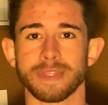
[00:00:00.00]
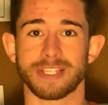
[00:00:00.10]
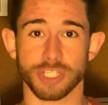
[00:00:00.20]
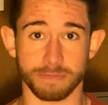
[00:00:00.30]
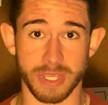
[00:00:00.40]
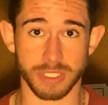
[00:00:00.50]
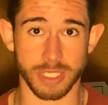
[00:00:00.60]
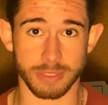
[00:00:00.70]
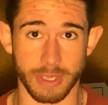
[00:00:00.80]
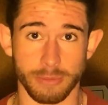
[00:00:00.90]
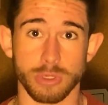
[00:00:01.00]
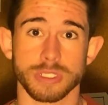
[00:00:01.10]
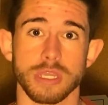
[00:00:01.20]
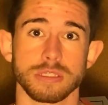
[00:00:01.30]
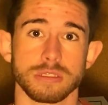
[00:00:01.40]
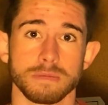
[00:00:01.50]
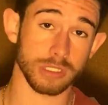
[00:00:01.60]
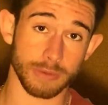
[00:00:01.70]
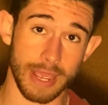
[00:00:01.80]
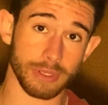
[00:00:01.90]
It just makes things make more sense.
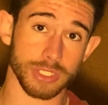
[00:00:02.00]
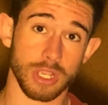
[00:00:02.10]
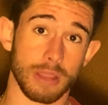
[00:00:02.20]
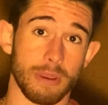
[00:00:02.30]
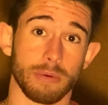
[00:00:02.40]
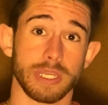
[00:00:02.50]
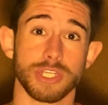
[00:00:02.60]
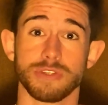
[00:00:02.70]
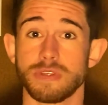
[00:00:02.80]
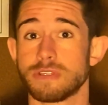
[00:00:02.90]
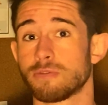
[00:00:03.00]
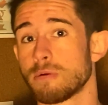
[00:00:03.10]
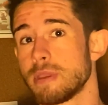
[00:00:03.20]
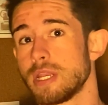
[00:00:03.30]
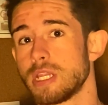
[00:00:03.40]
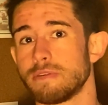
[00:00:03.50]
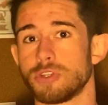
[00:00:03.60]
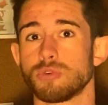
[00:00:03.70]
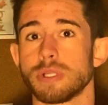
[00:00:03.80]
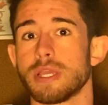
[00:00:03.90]
So now let's talk about what each of these four mean
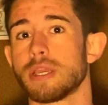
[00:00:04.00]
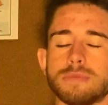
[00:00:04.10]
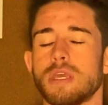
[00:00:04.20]
individually.